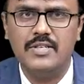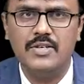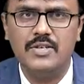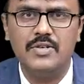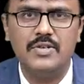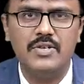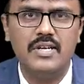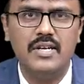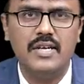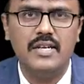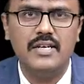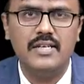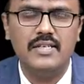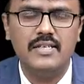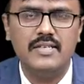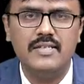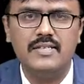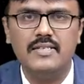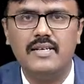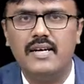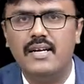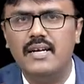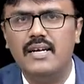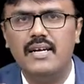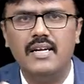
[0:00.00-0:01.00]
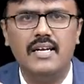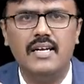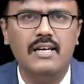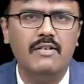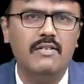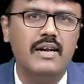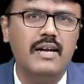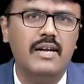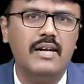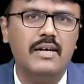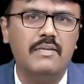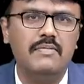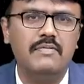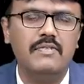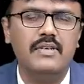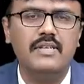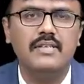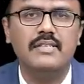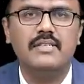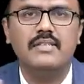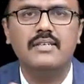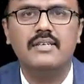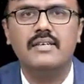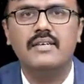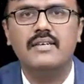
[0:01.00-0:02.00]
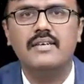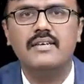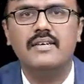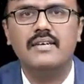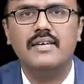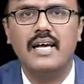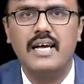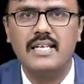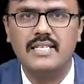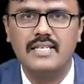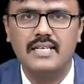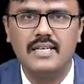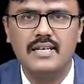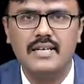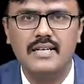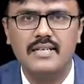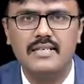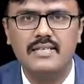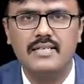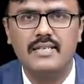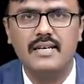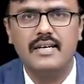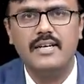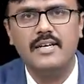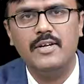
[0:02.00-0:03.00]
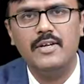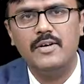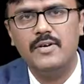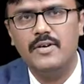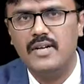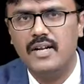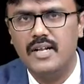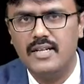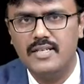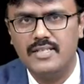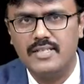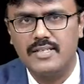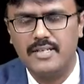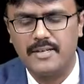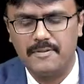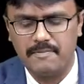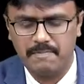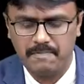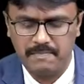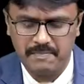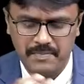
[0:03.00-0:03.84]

duodenitis, and it will end up with gastric ulcer and duodenal ulcer.